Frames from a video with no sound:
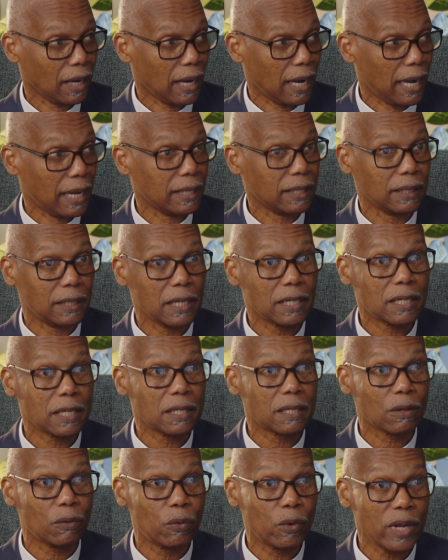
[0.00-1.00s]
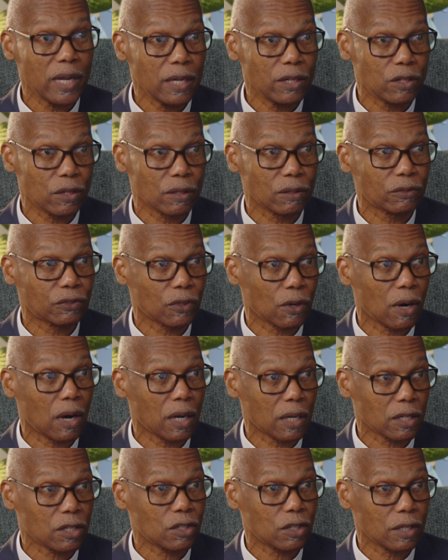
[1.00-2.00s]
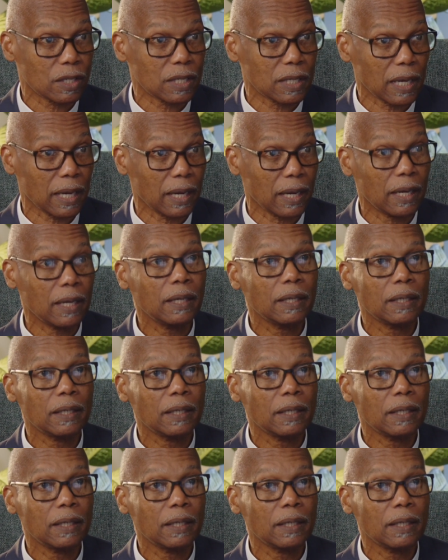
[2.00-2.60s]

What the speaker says: And this is a reason for us to say,